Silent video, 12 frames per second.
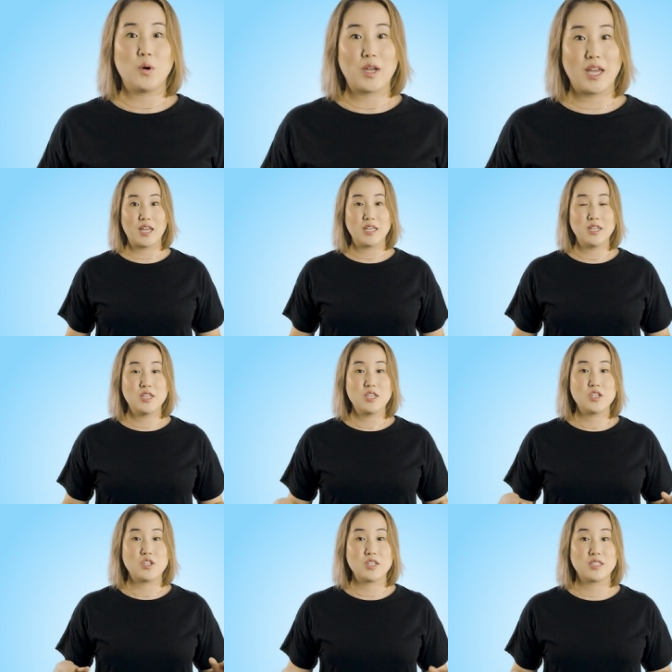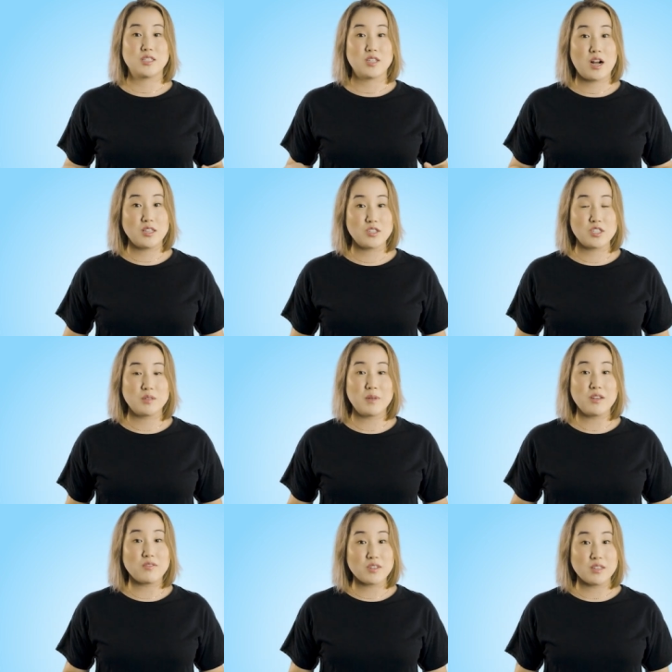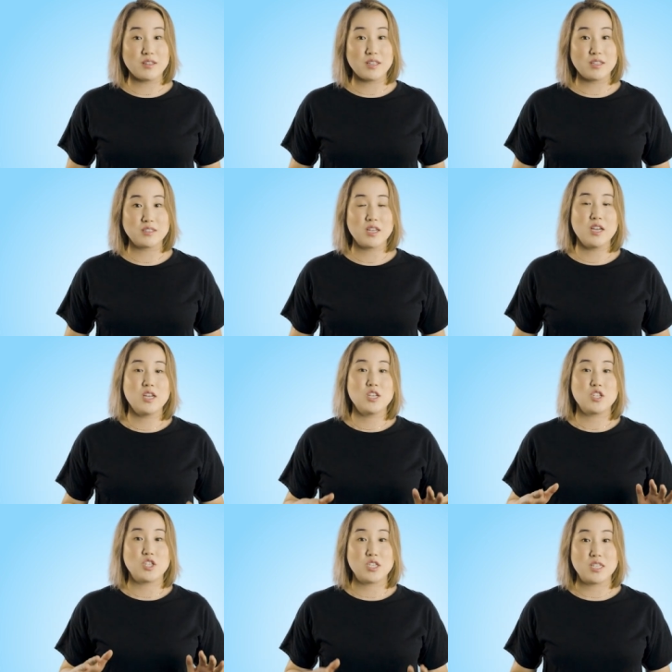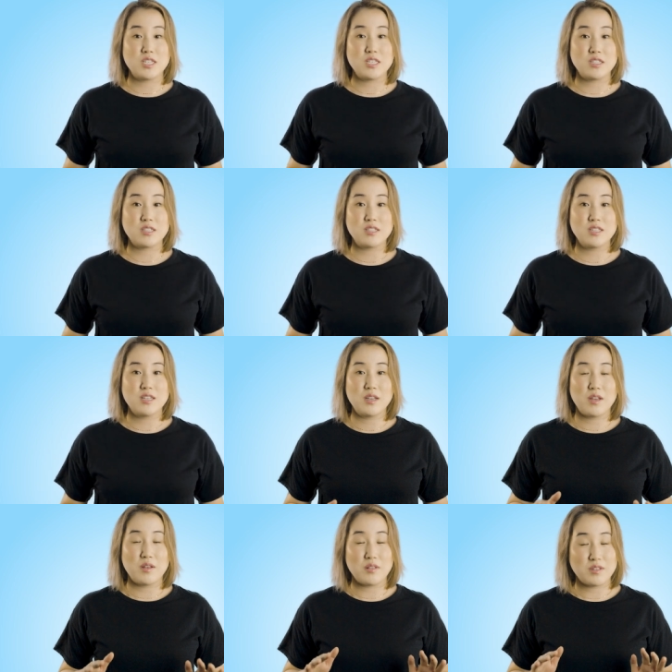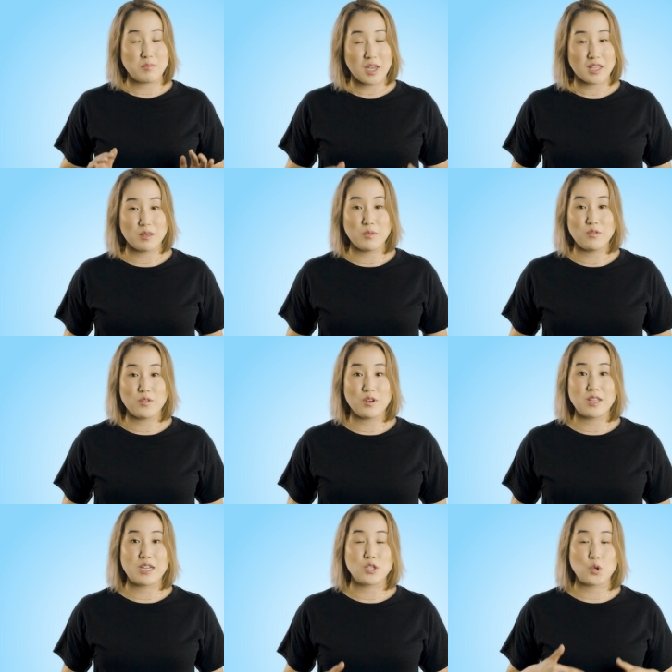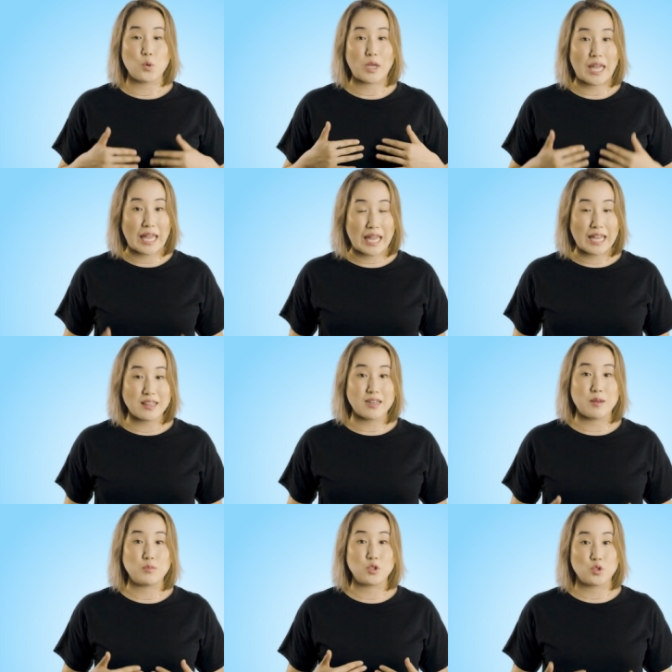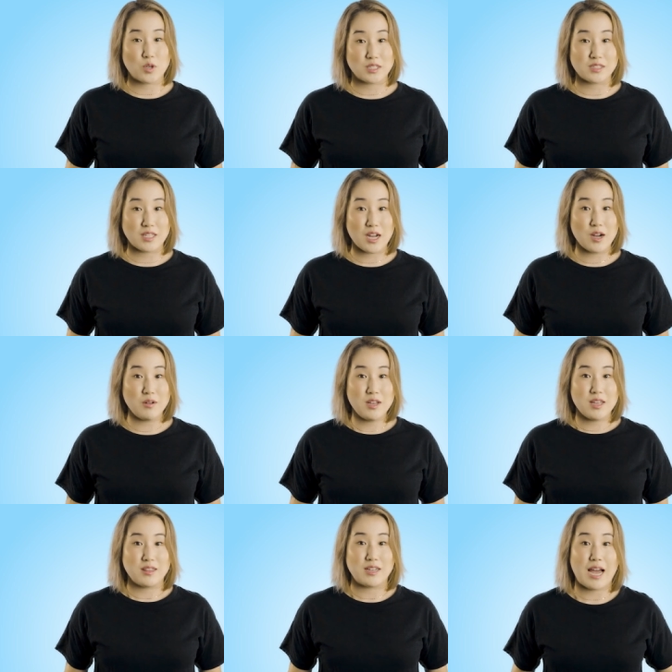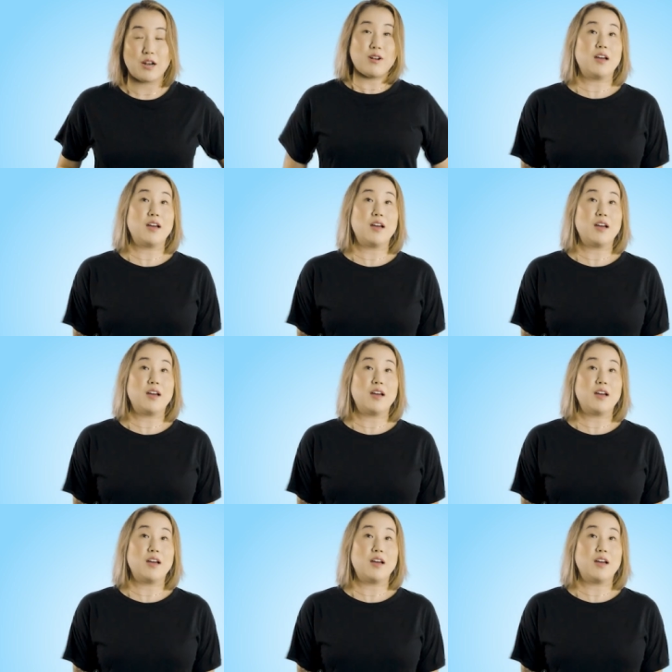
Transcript: okay, she's acknowledging my feelings. She's making me feel that it's okay that I'm stressed out, that